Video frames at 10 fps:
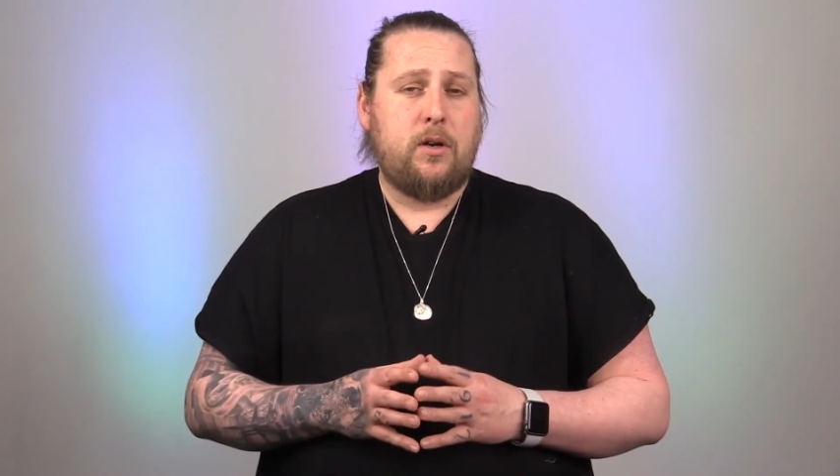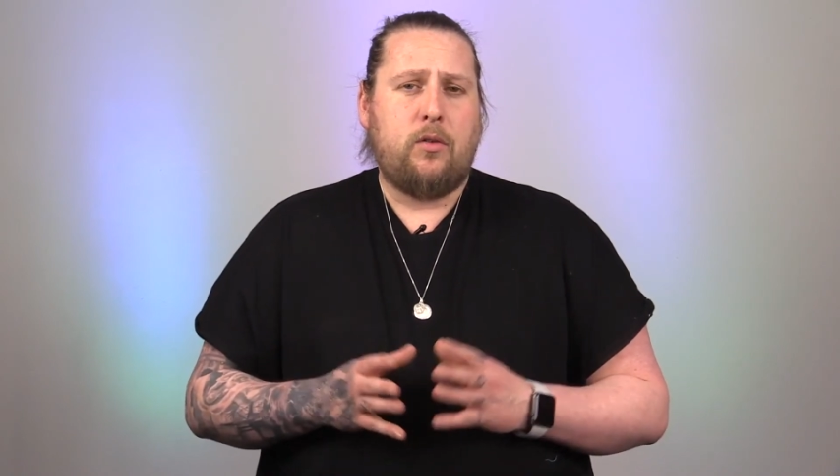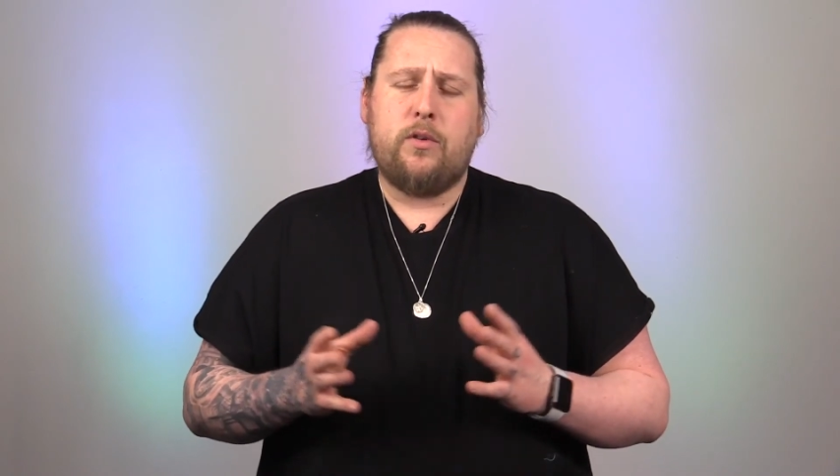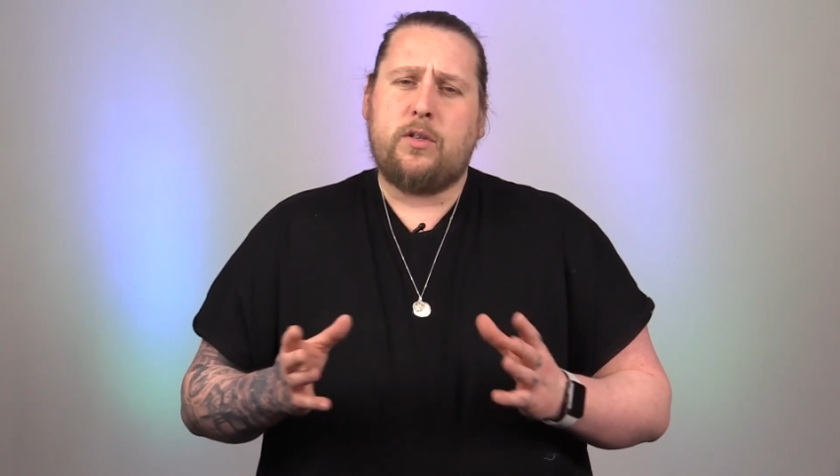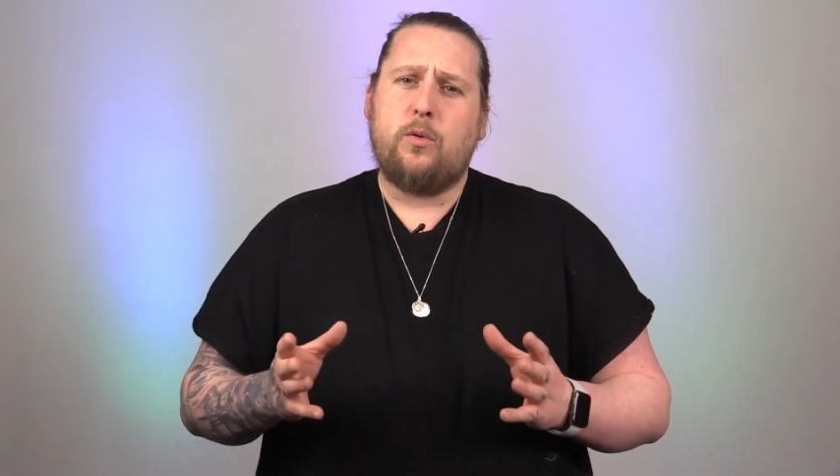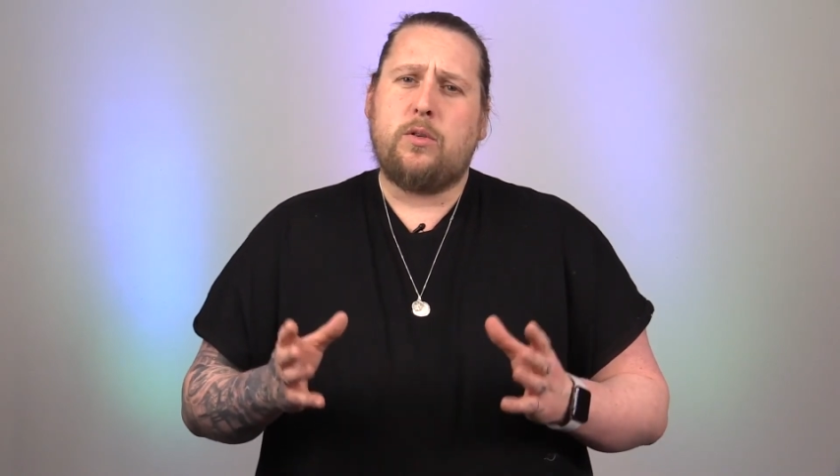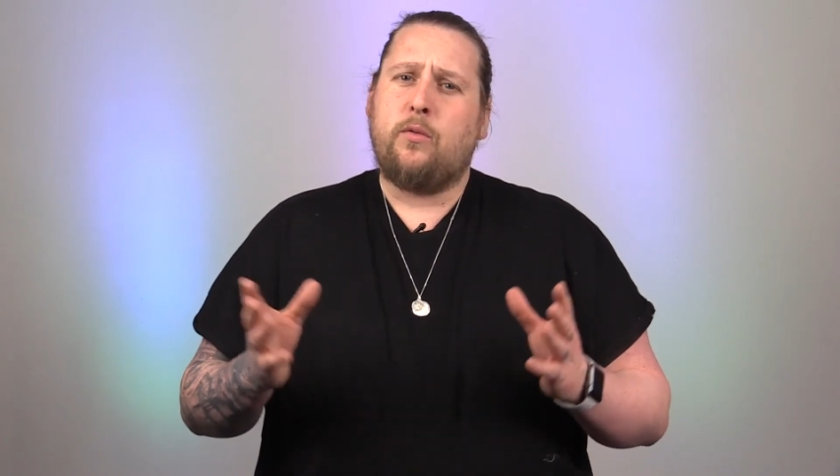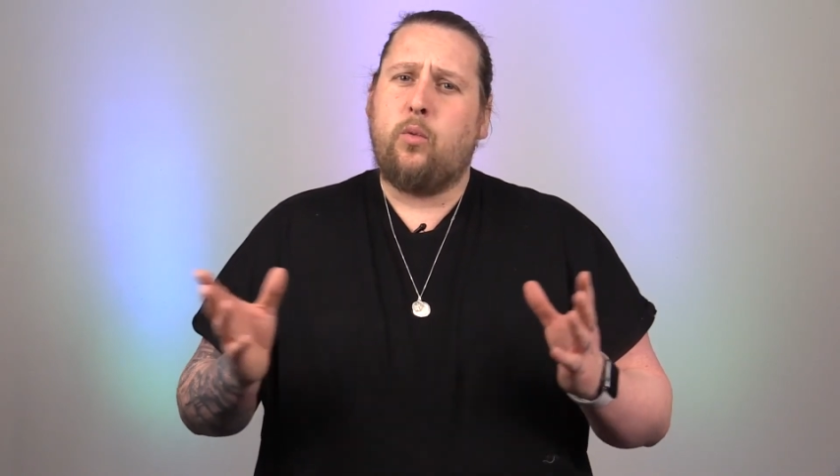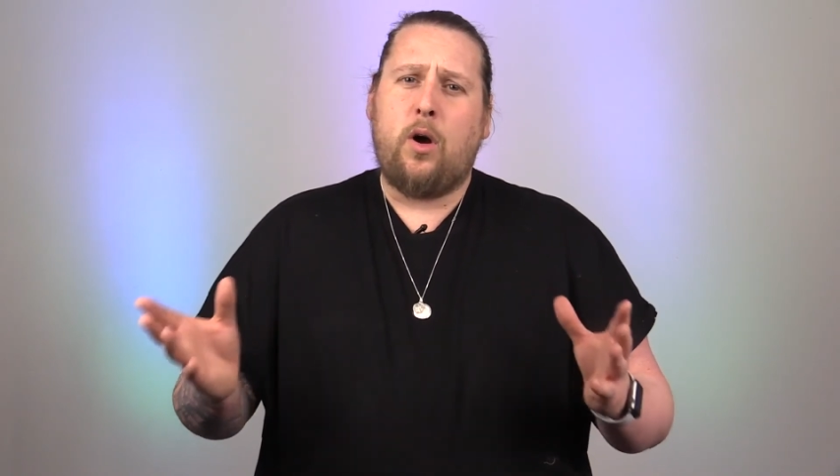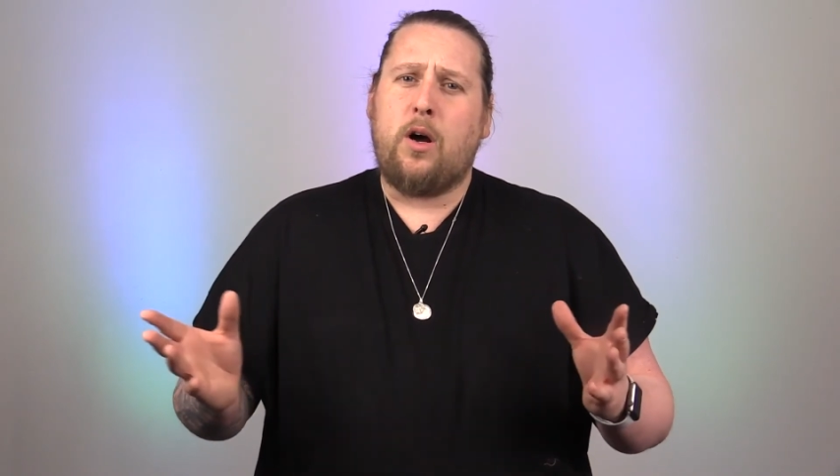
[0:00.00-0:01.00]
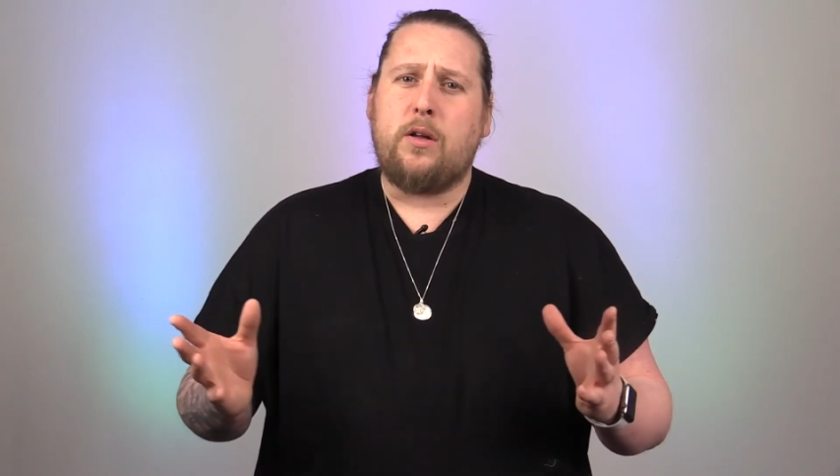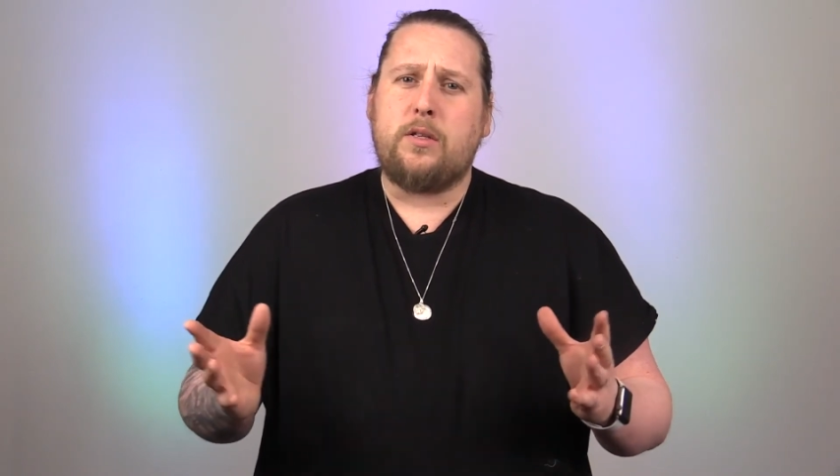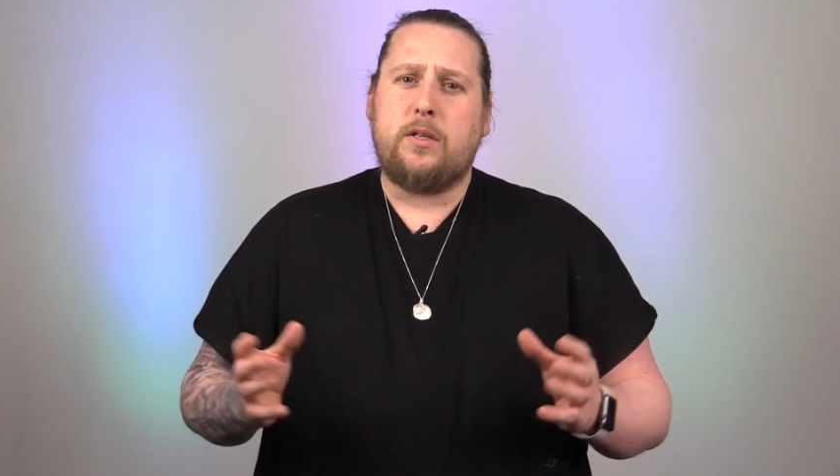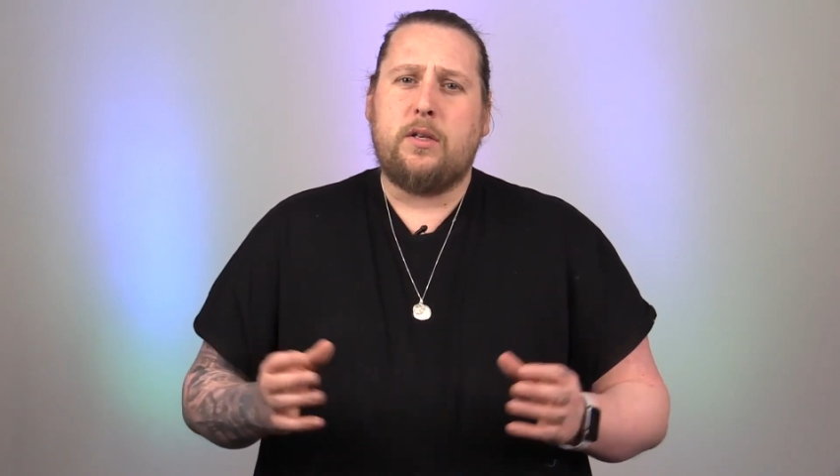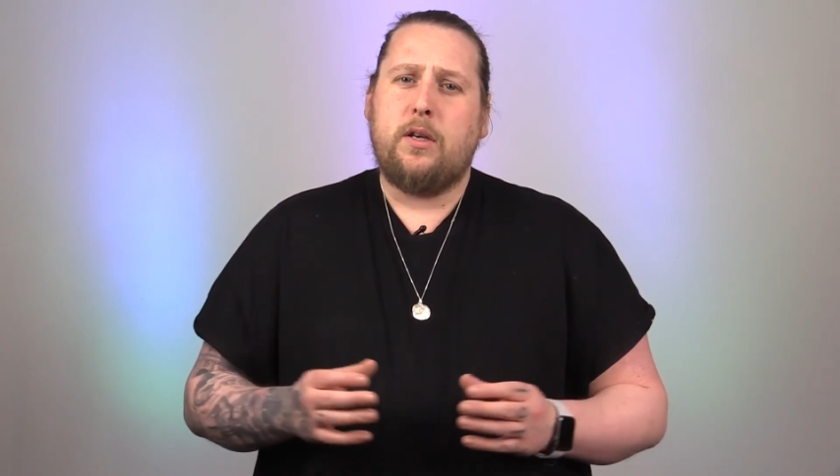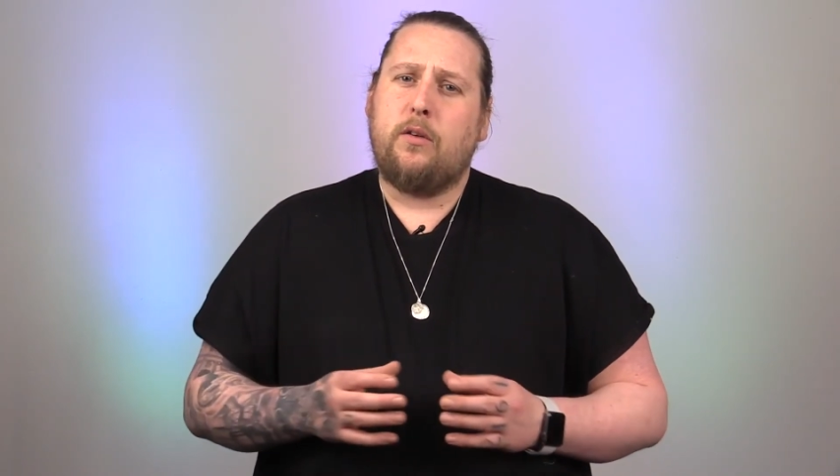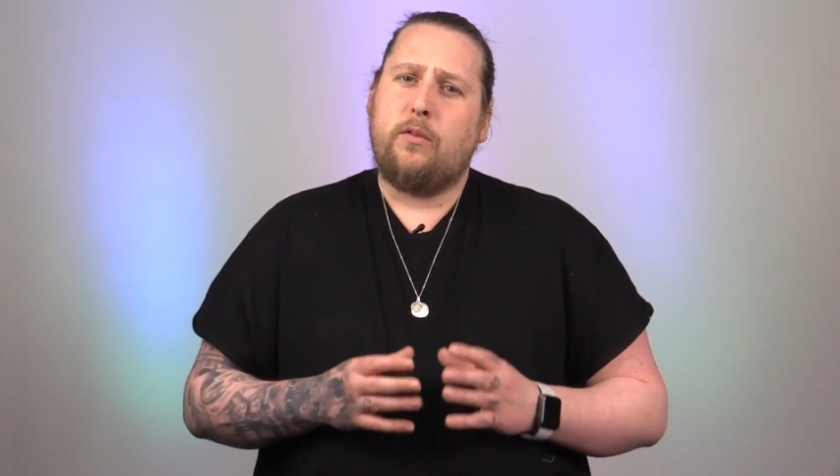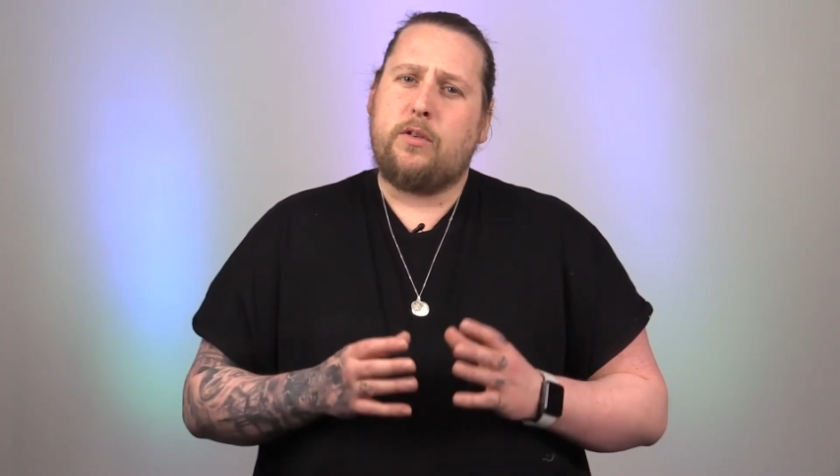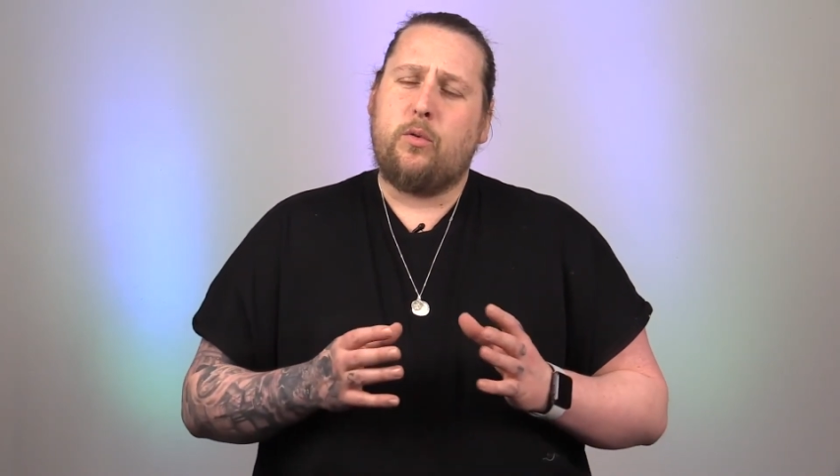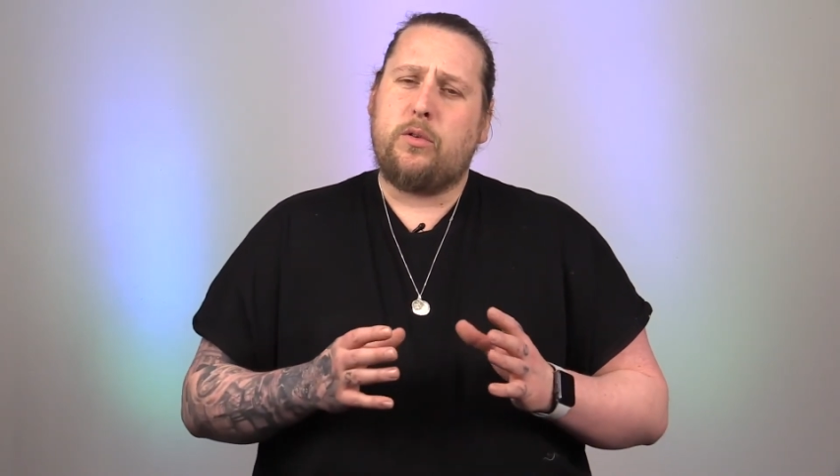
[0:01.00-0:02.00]
Results of what?
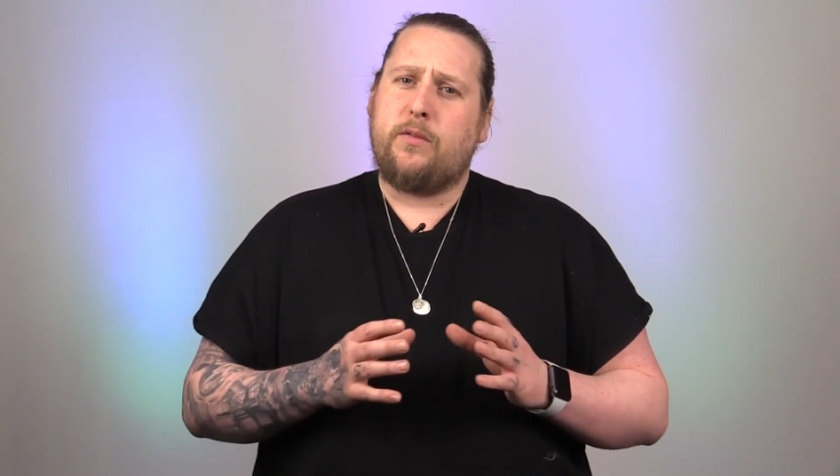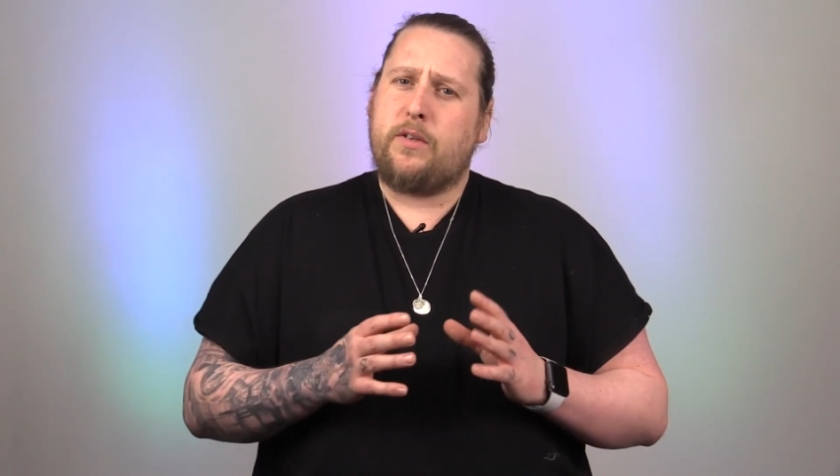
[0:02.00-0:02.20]
Results of a